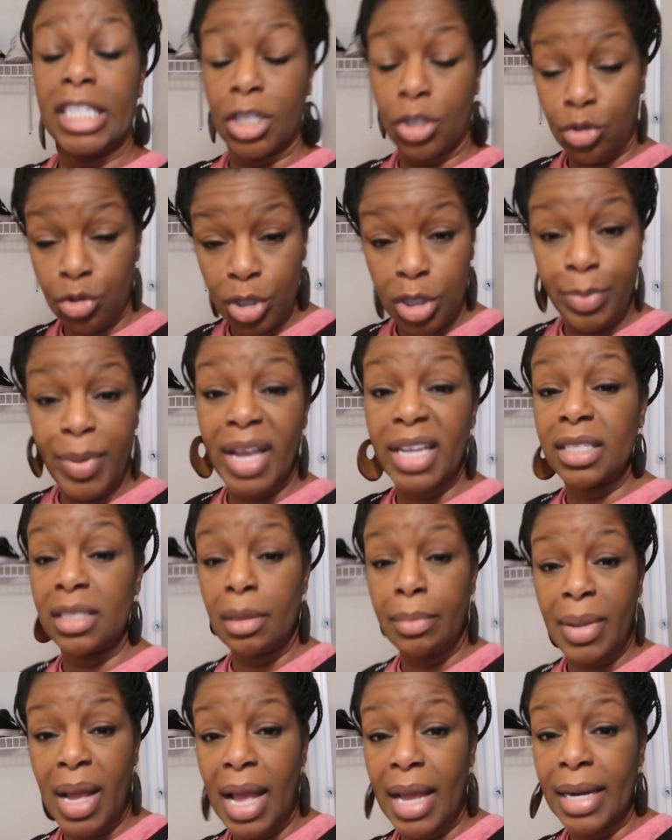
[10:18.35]
disrespect
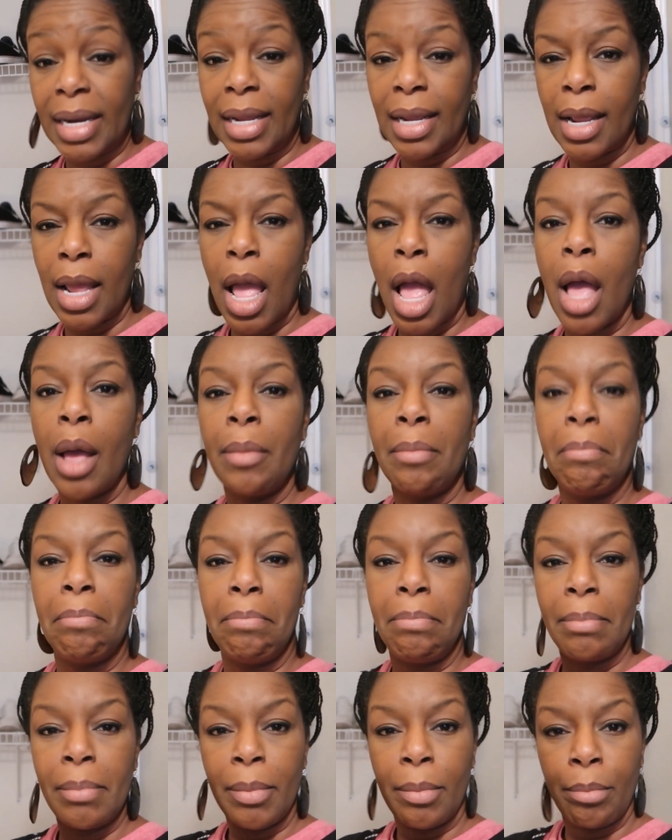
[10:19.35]
somebody
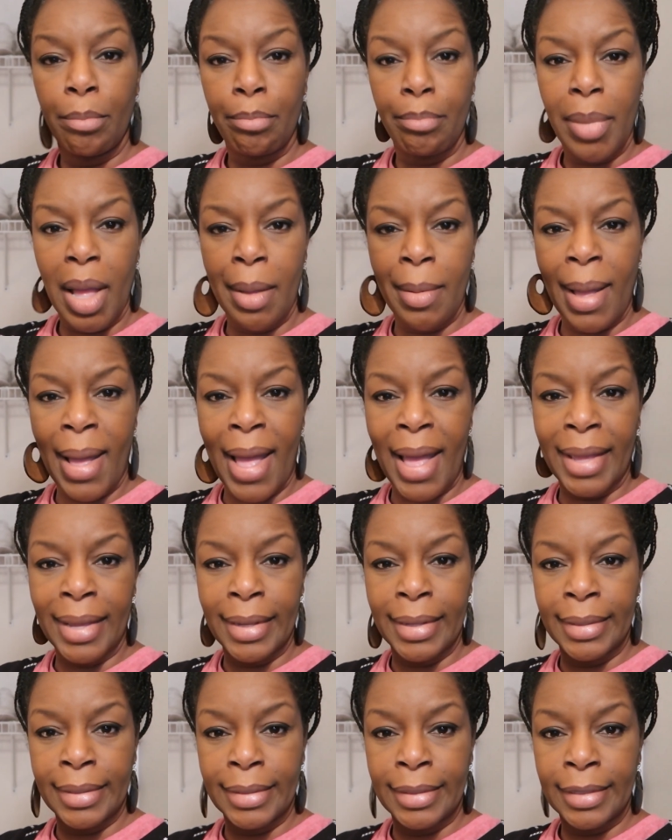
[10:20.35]
bye-bye
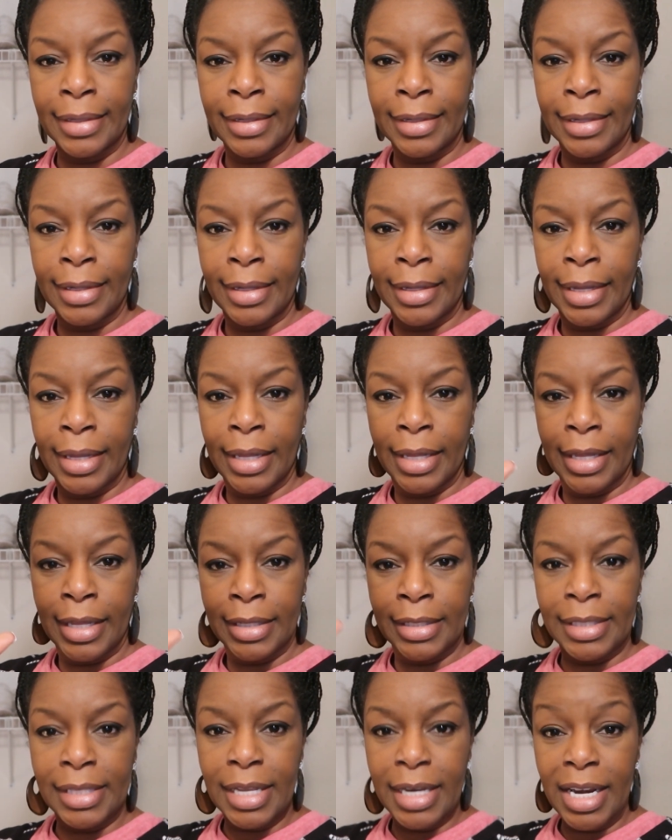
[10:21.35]

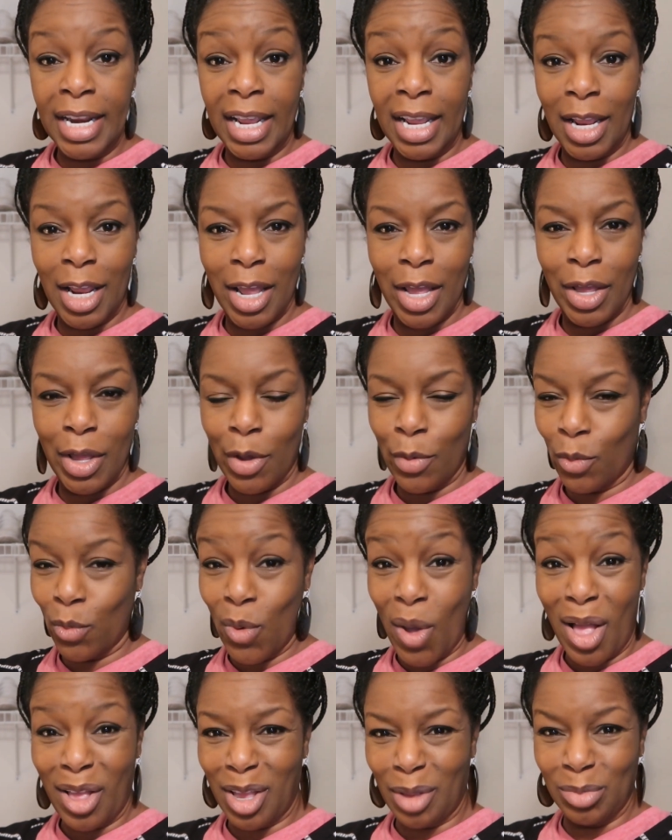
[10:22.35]
sydni
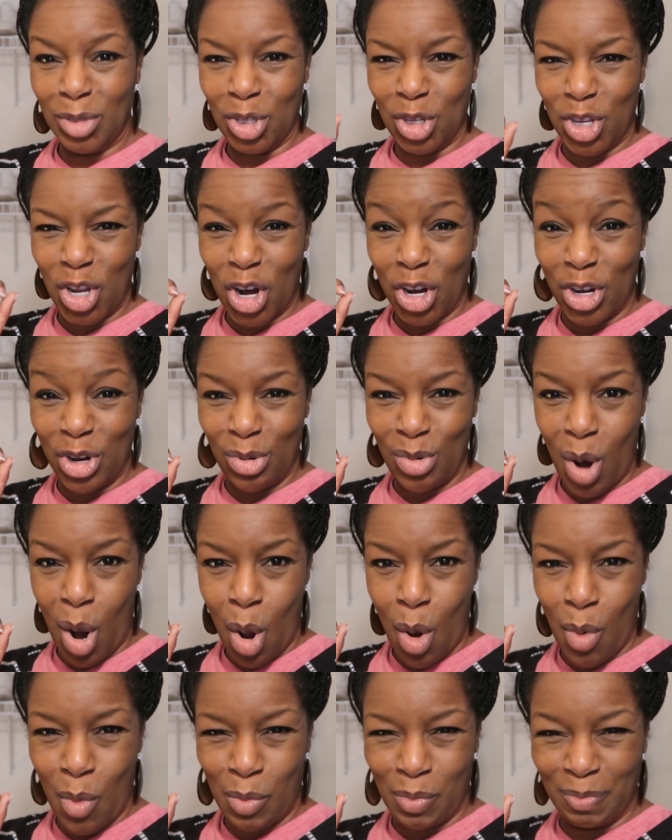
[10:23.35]
welcome to your new
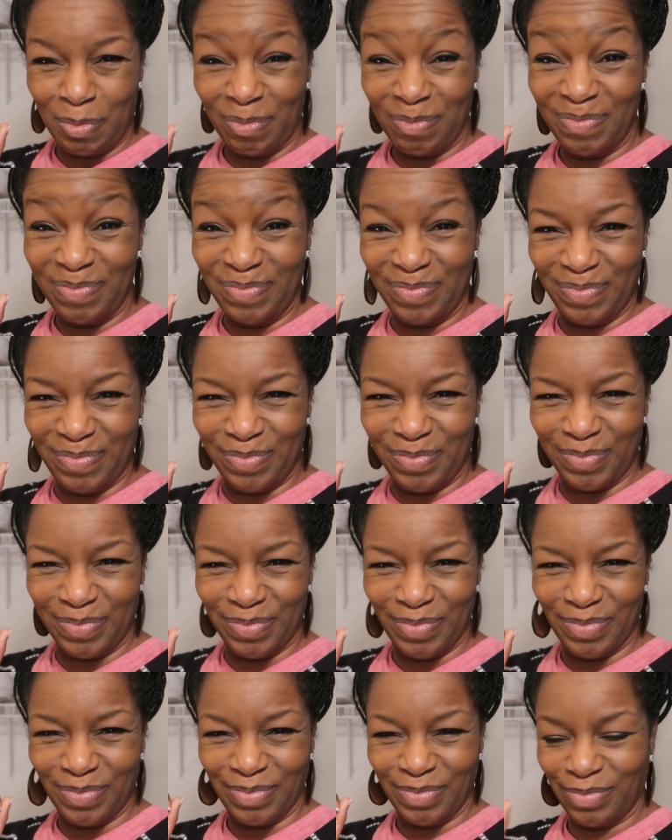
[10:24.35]
home
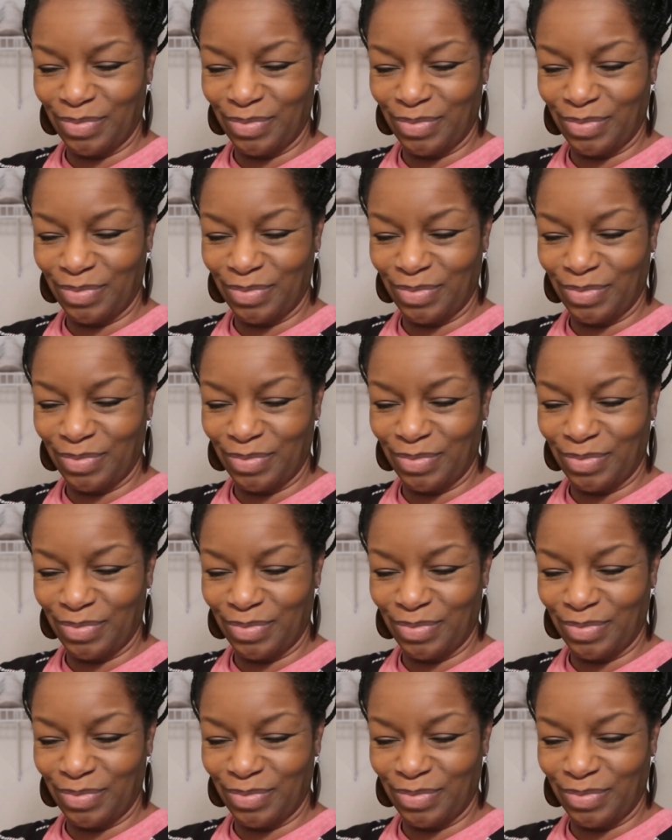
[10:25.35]
mm.